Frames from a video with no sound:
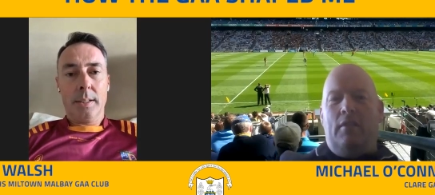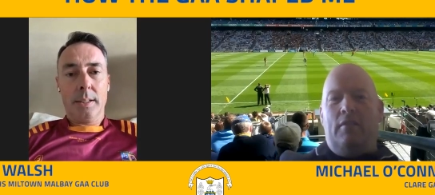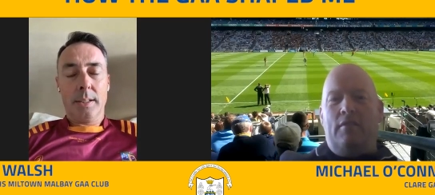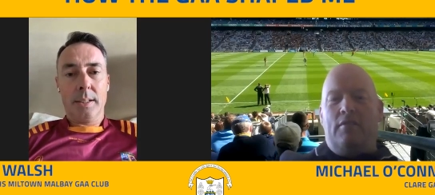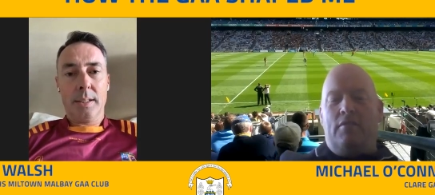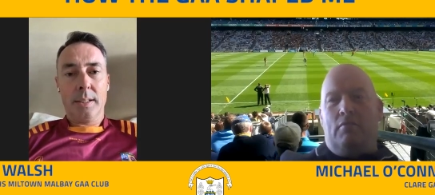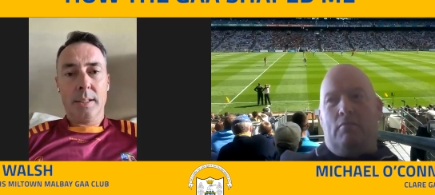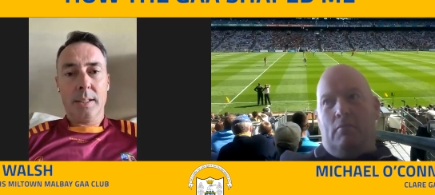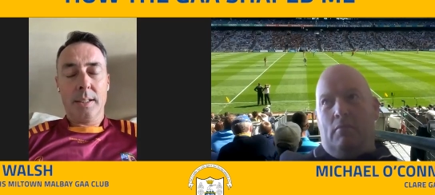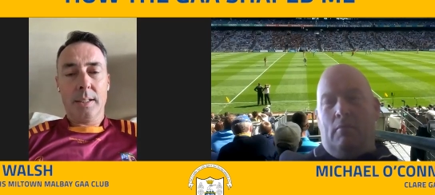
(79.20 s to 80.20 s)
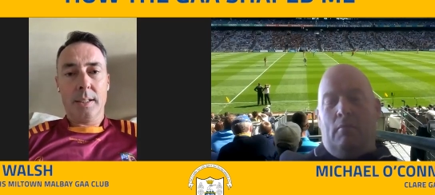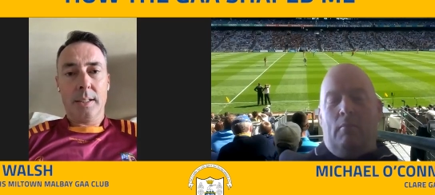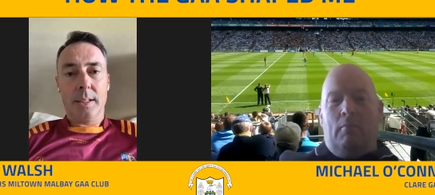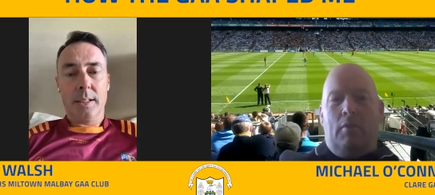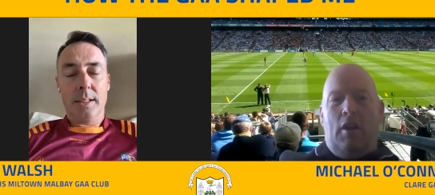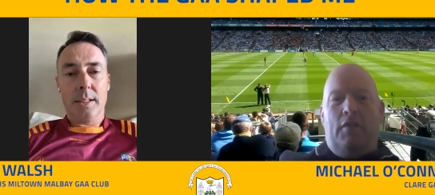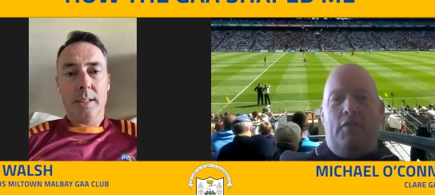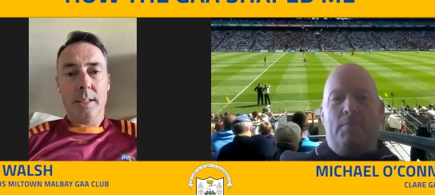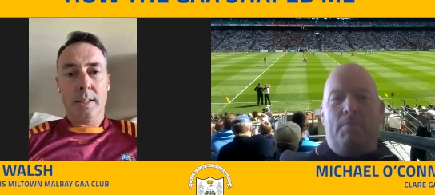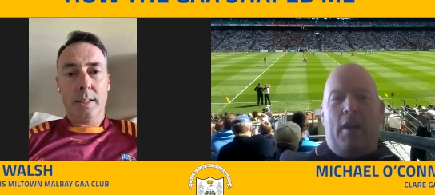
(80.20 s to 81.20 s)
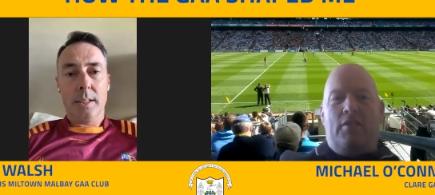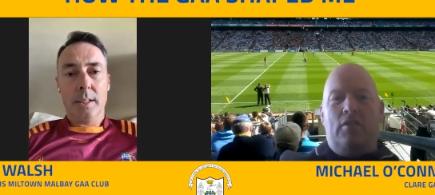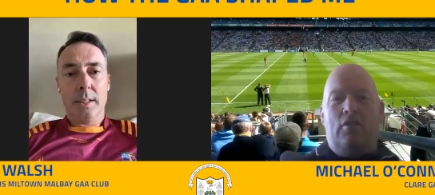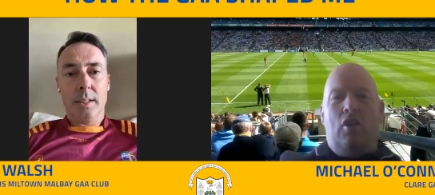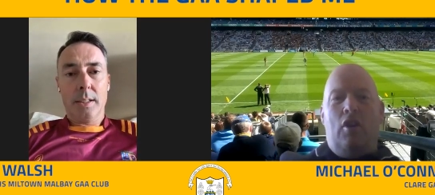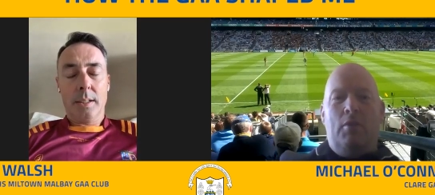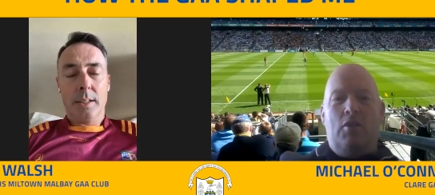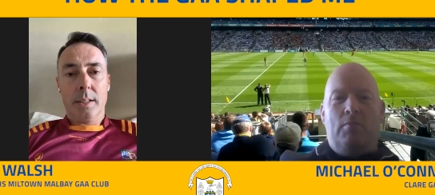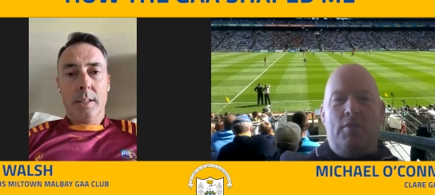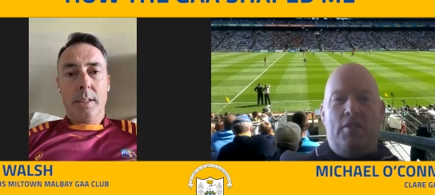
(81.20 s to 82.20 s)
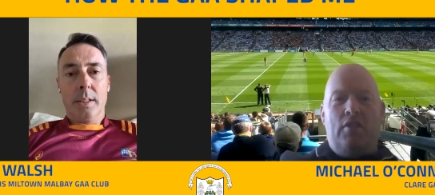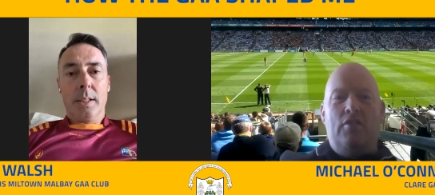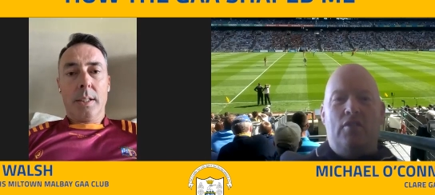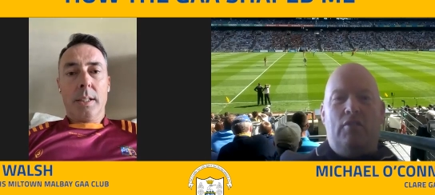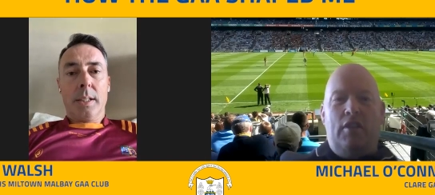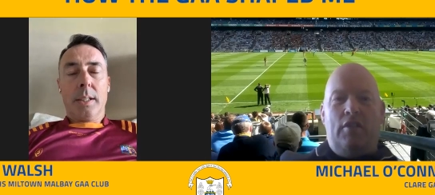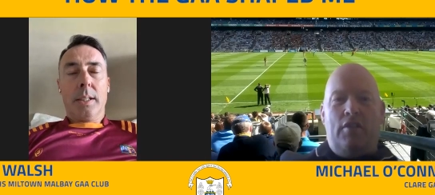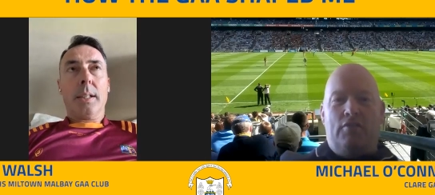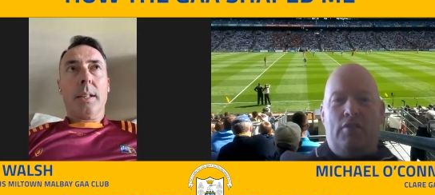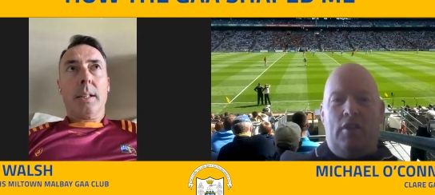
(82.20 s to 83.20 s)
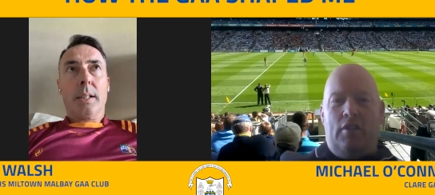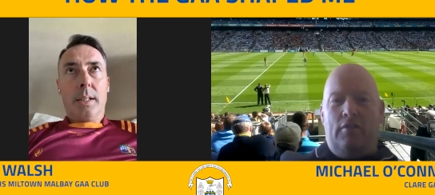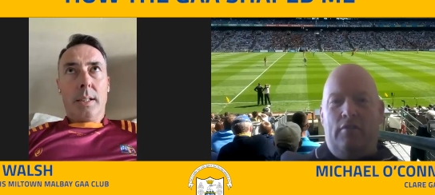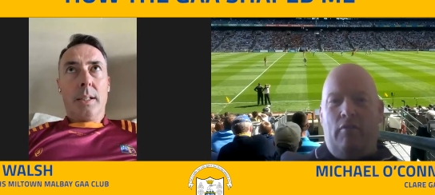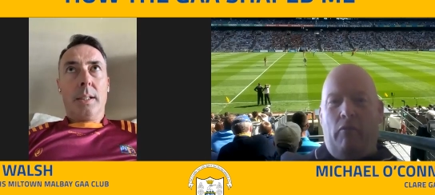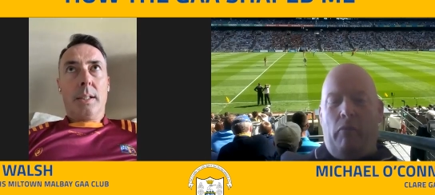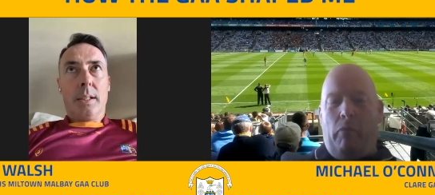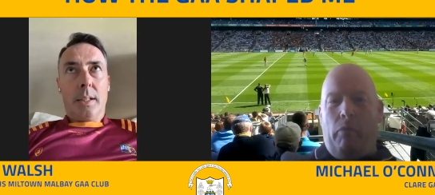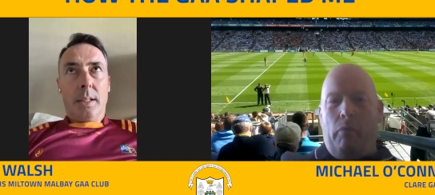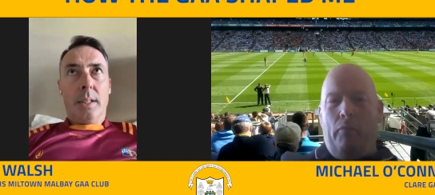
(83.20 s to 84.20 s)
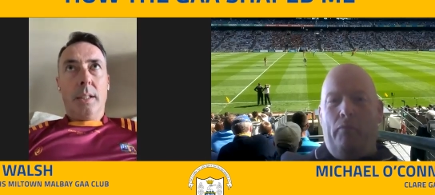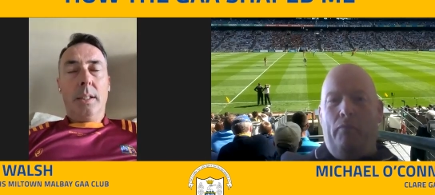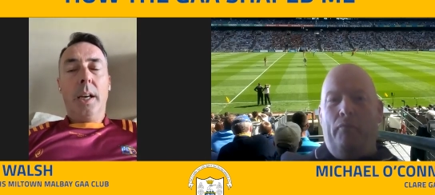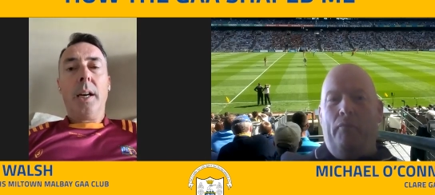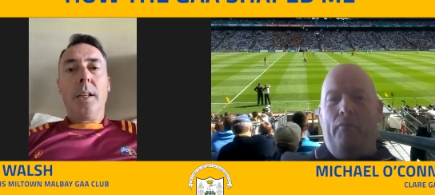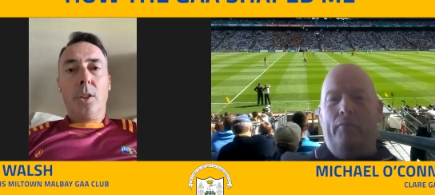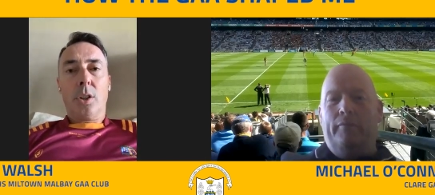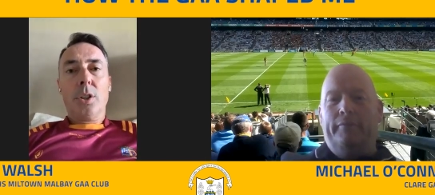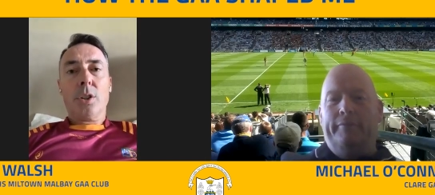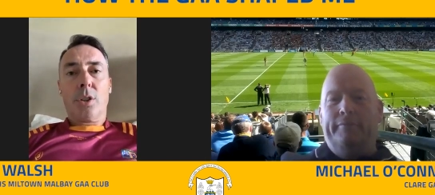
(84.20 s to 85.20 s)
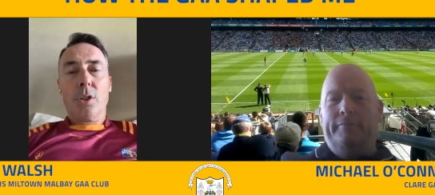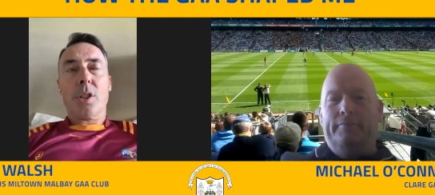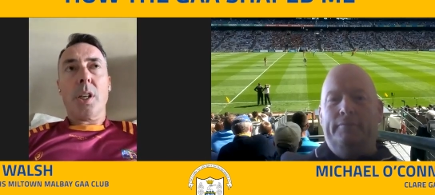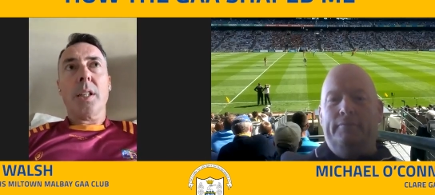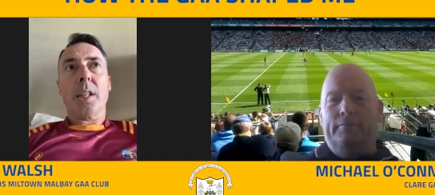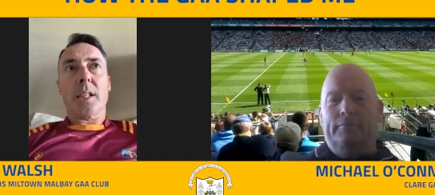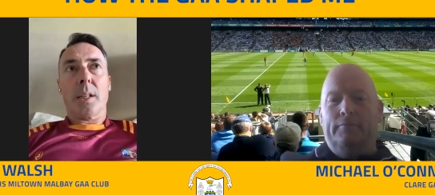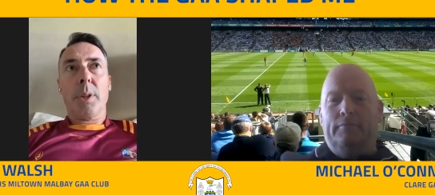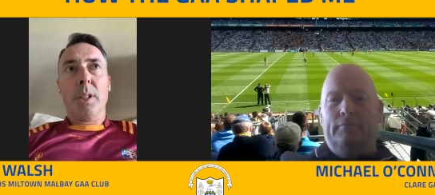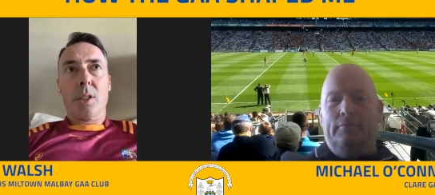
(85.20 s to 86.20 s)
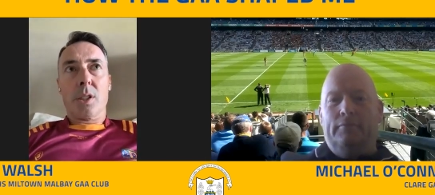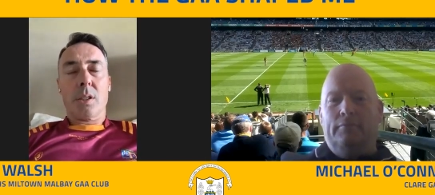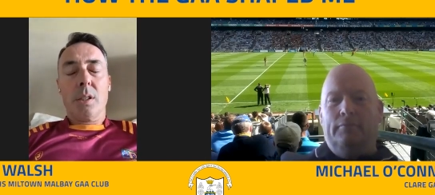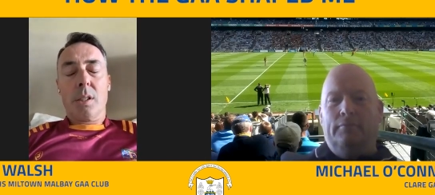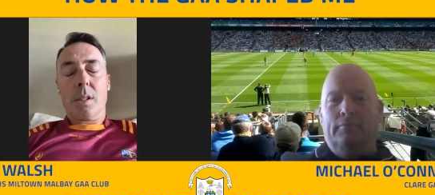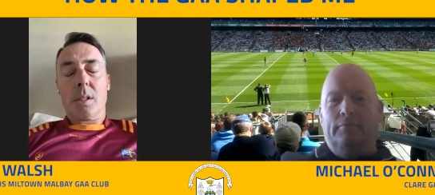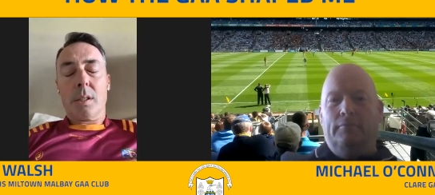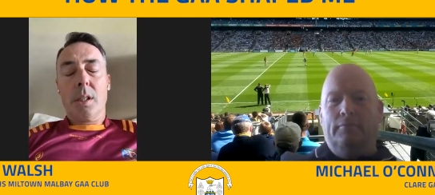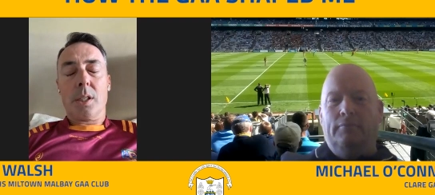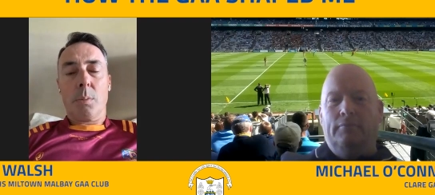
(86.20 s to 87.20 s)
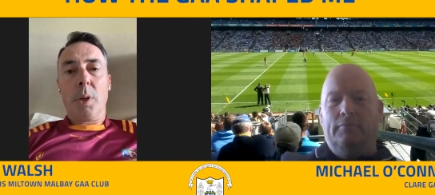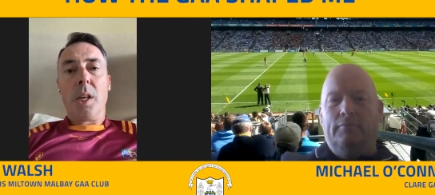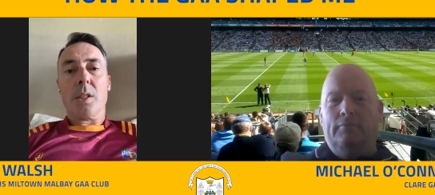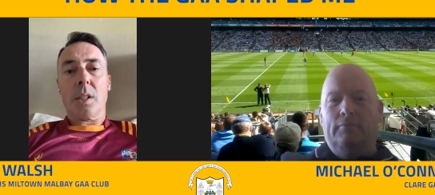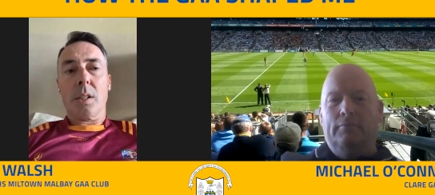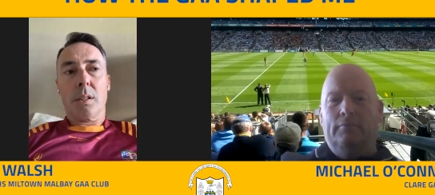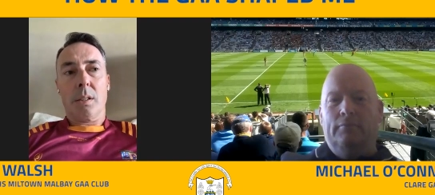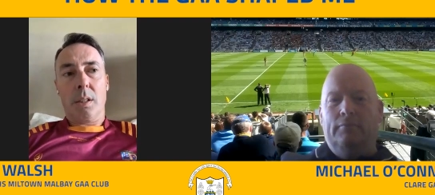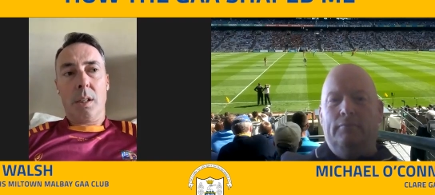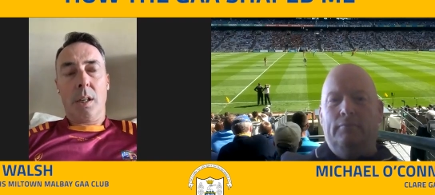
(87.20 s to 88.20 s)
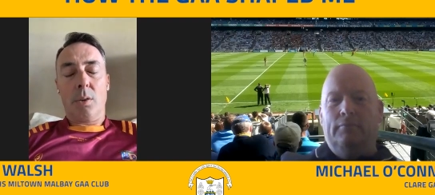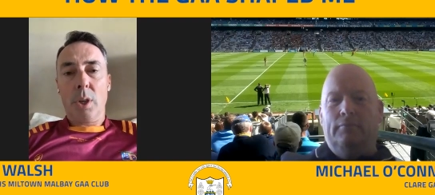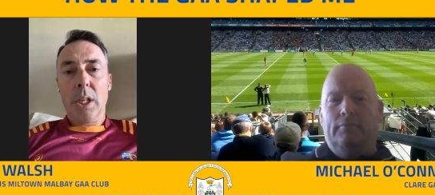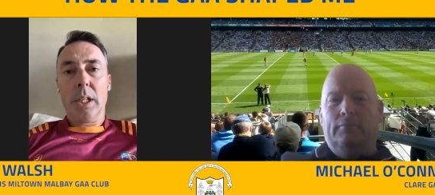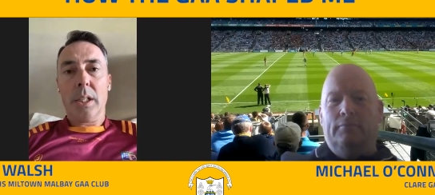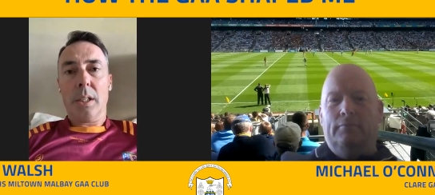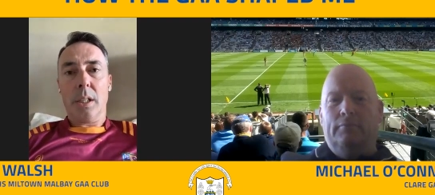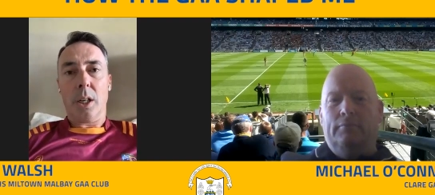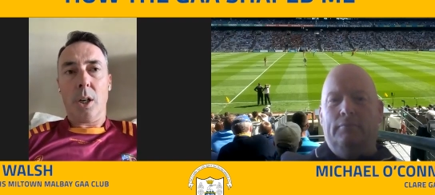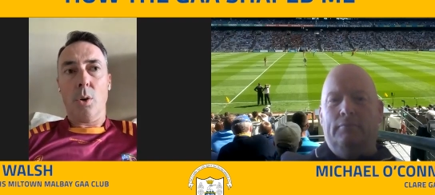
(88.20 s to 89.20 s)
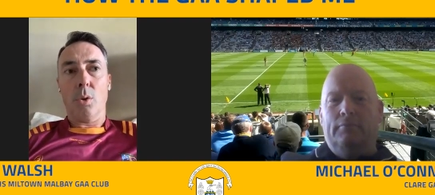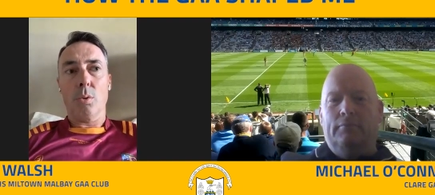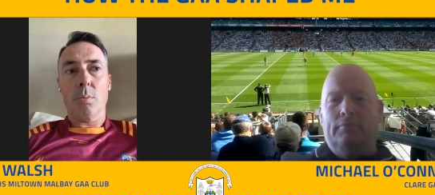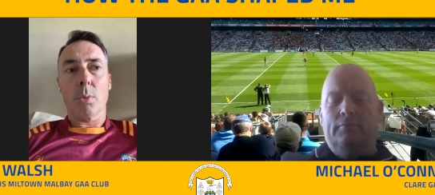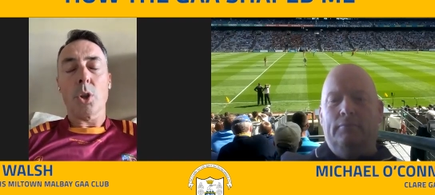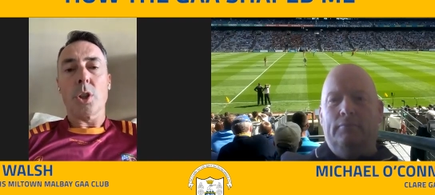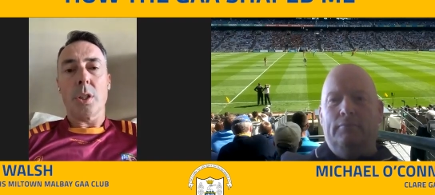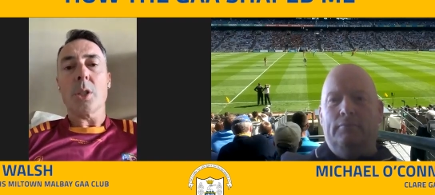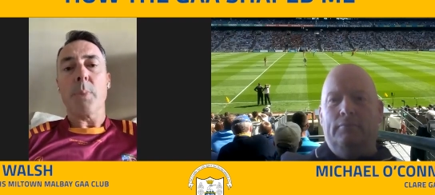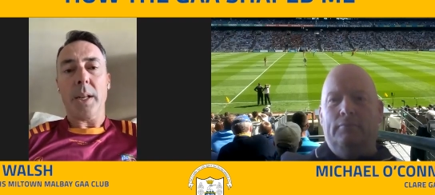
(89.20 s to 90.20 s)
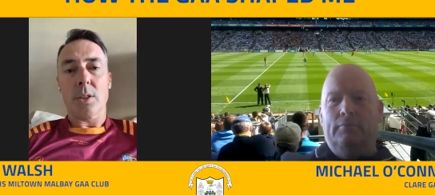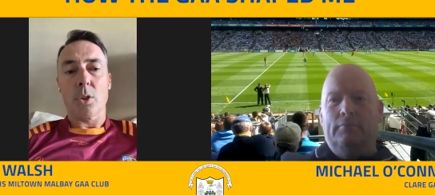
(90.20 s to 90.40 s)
Speaker 1: and life is back to normal to a certain degree in Australia.
Speaker 2: Yeah, no, you could say that. I mean, it's it's it's amazing, uh, really, how much it is back